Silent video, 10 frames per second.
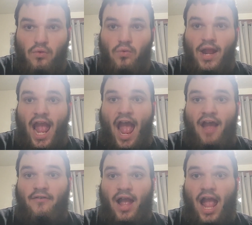We
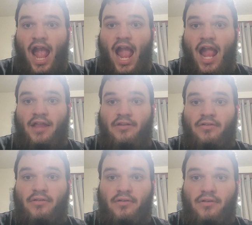have a
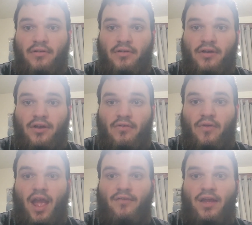
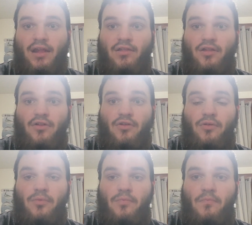
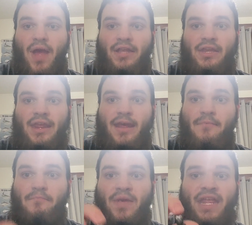little Bendy
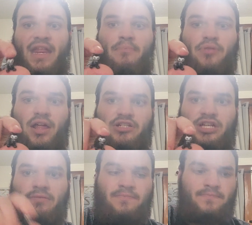beanie plushie.